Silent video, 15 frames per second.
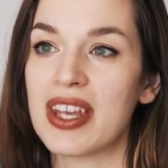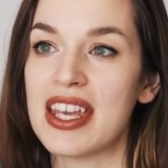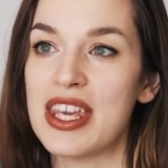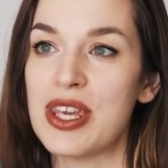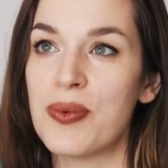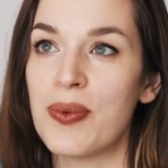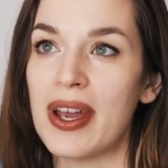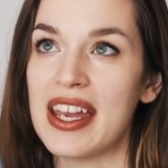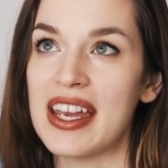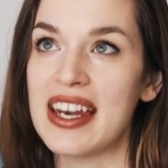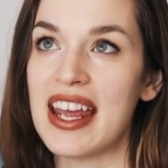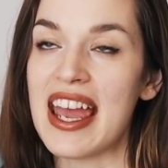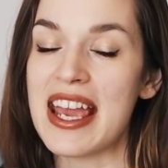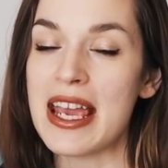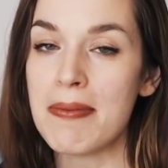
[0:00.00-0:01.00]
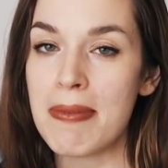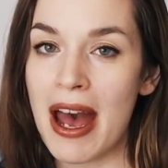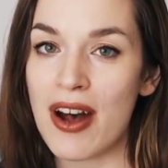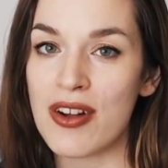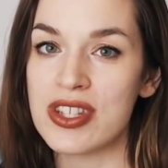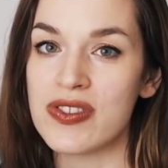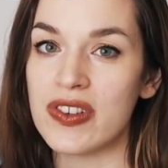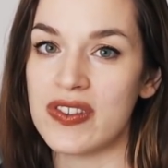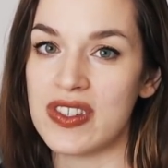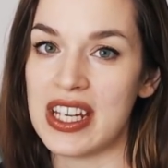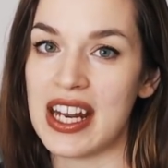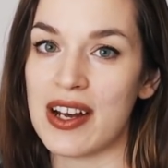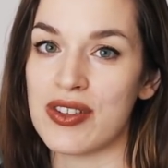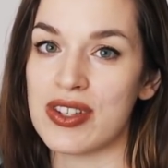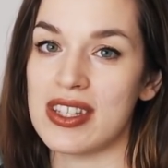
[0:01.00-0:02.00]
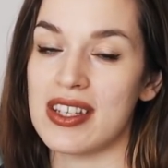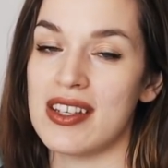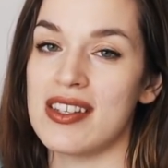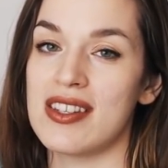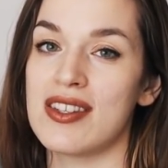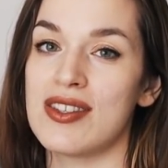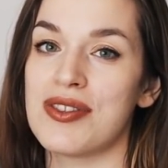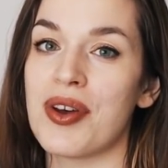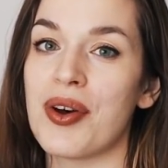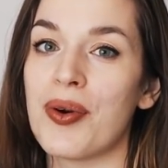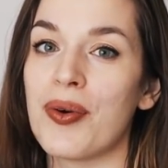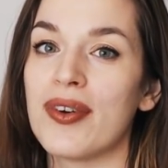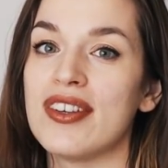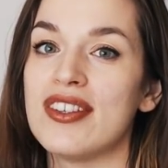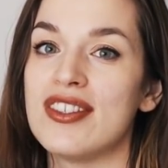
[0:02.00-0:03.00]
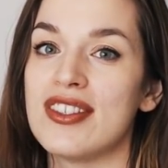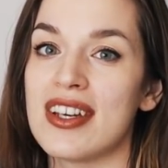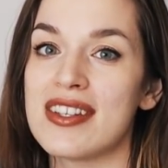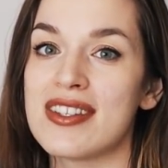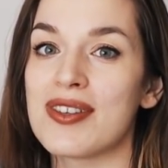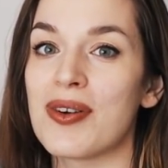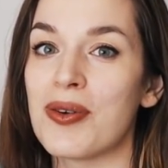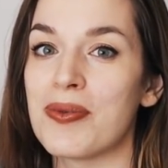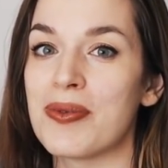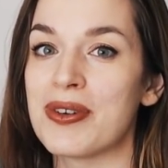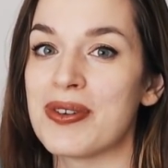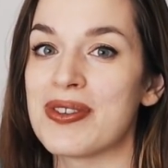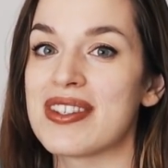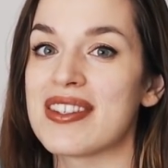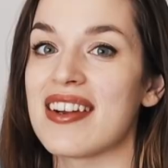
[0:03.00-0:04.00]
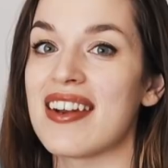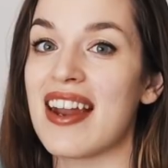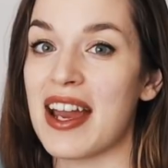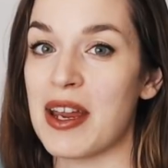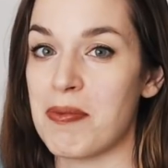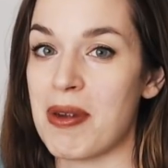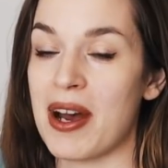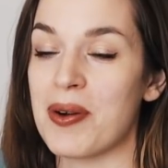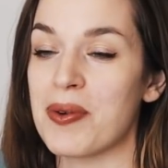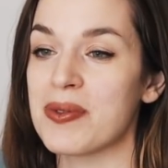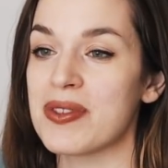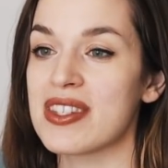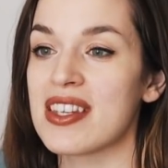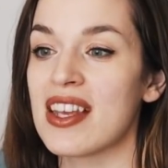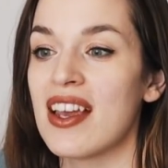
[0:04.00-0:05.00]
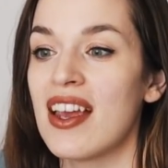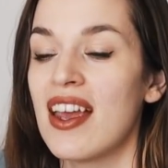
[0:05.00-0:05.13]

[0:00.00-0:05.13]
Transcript: He weighed 8 pounds, 15 ounces. So just almost 9 pounds.